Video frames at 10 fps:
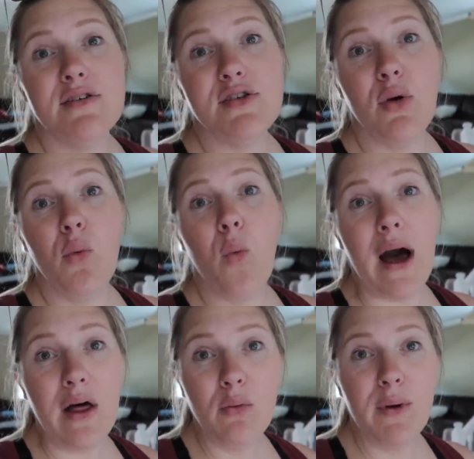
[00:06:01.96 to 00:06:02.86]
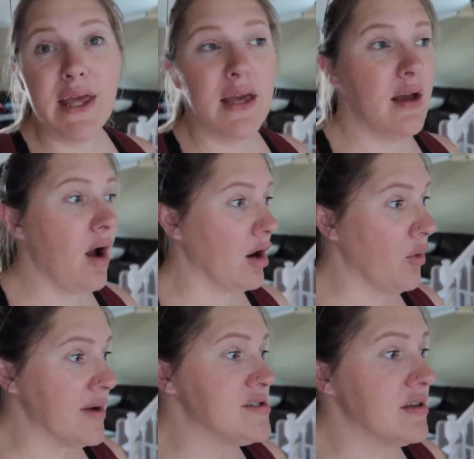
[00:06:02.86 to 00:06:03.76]
So while we are
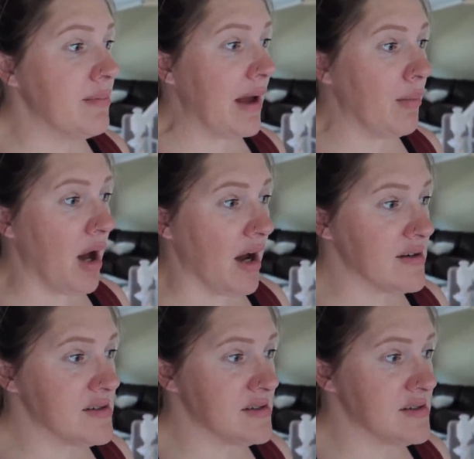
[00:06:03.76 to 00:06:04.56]
going to the mailbox,